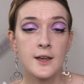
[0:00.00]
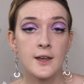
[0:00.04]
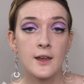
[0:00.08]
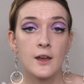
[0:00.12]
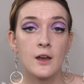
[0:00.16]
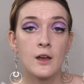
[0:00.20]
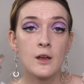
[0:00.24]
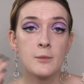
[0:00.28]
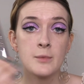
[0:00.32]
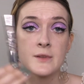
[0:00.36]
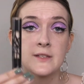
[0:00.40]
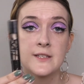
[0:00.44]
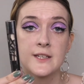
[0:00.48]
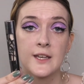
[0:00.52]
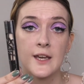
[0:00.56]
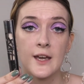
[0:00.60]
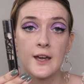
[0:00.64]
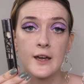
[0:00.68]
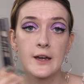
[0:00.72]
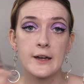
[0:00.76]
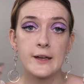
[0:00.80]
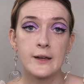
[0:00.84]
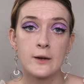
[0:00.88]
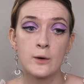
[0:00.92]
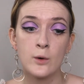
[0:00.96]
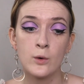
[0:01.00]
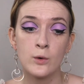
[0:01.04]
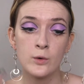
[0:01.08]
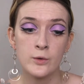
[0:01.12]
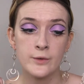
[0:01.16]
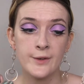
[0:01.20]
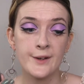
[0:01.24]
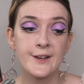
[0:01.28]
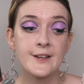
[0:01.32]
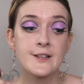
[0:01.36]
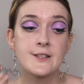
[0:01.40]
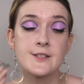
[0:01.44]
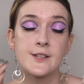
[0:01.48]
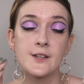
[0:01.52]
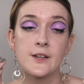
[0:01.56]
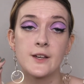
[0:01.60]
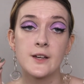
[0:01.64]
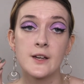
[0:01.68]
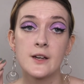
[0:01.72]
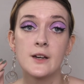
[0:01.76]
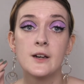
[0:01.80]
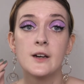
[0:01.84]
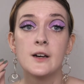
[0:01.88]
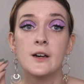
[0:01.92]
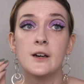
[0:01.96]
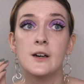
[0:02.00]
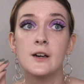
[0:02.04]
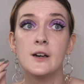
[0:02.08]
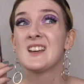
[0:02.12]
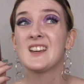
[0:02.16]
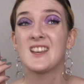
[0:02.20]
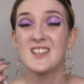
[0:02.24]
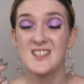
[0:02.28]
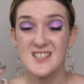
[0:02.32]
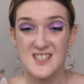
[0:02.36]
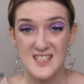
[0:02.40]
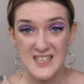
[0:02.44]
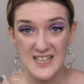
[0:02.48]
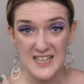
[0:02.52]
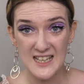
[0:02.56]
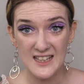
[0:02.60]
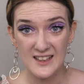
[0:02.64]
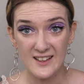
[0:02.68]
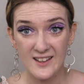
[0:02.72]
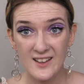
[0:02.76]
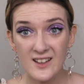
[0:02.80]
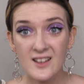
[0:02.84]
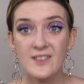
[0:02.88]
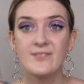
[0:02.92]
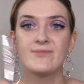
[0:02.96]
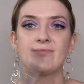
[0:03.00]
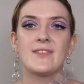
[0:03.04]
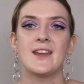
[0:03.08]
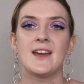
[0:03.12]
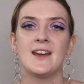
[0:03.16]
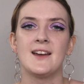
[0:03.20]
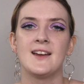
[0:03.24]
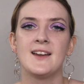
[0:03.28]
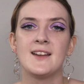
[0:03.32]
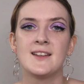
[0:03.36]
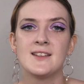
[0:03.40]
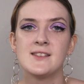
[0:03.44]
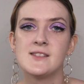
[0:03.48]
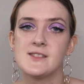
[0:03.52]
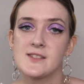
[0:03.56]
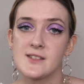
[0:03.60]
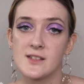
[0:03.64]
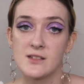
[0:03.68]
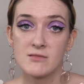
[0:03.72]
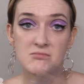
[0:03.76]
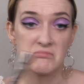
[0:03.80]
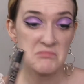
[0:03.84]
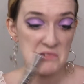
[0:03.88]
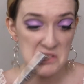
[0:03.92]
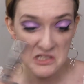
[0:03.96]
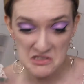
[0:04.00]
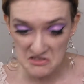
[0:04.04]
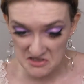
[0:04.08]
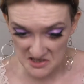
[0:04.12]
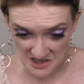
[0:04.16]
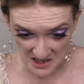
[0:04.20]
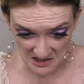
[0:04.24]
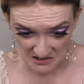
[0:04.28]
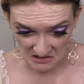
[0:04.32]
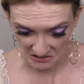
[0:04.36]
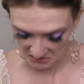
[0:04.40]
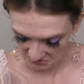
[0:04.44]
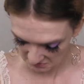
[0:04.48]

Urban Decay All Nighter Concealer and conceal.